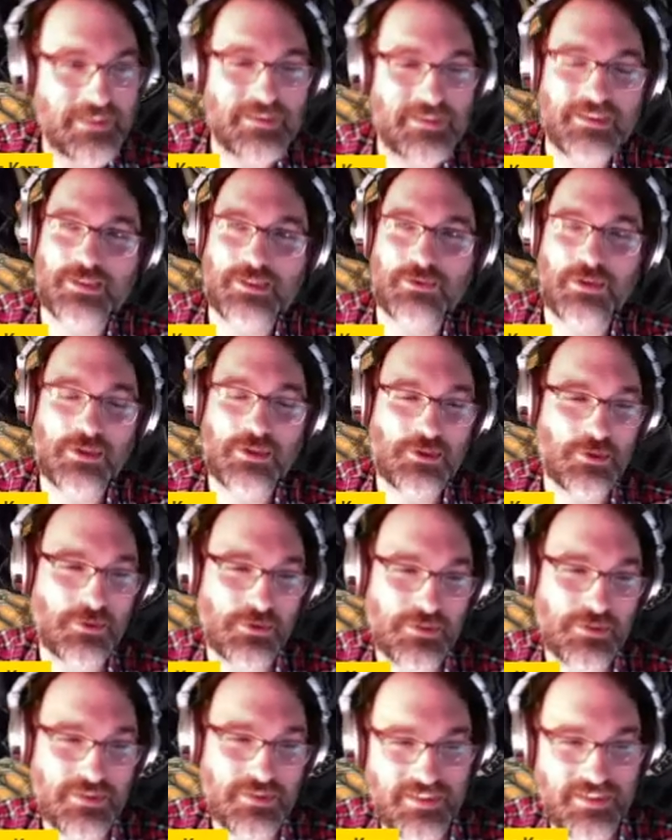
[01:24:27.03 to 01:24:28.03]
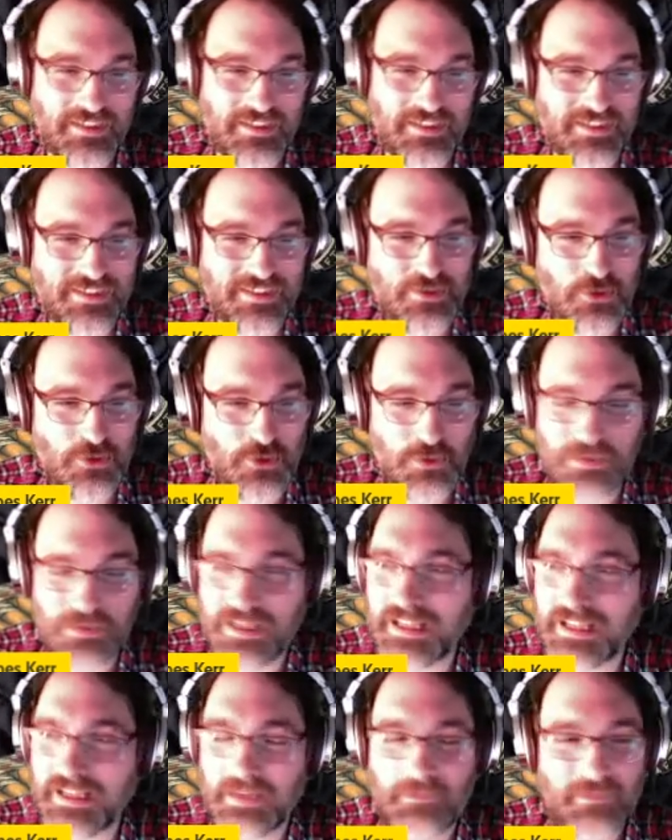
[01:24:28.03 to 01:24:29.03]
the stretch goals on social."
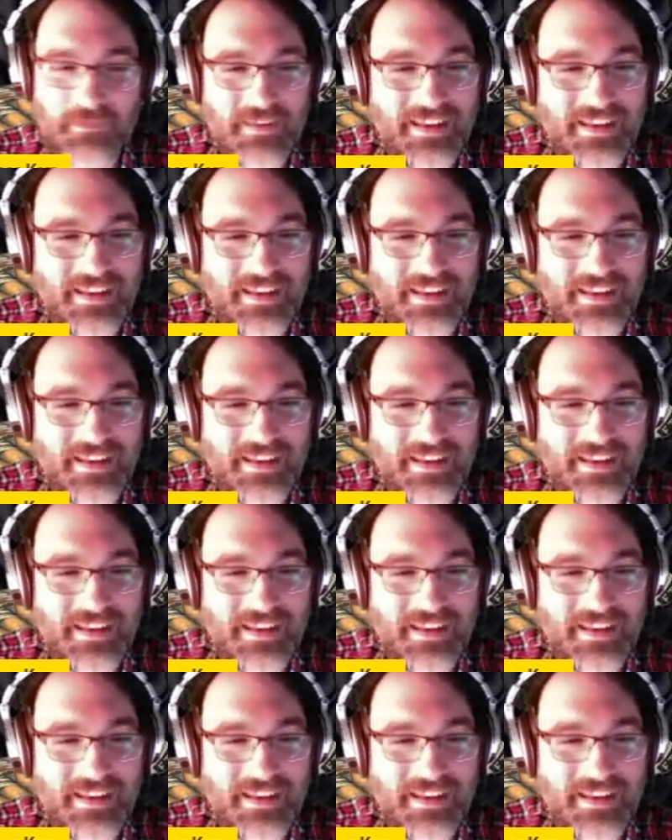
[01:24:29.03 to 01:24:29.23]
media. Okay,